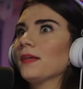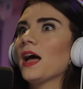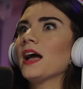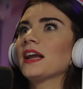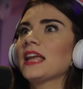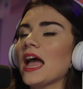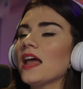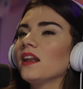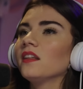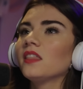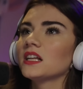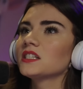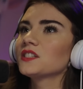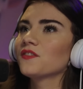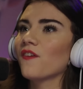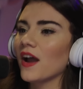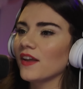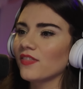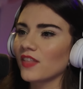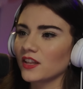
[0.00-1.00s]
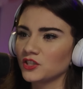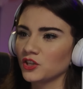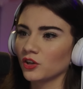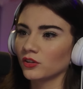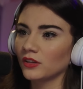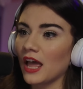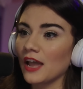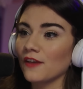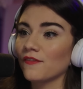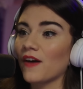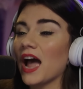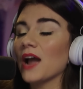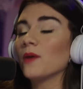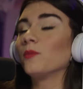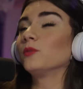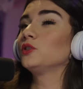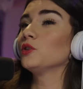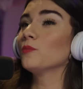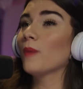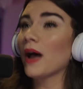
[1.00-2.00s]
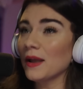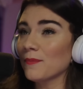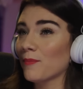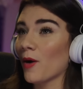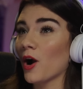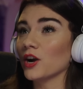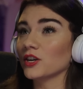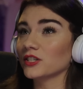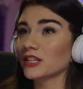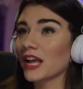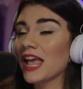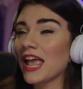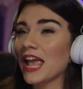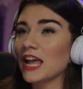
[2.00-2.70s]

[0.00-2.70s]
Again, that's fine. That's your life. I will do my part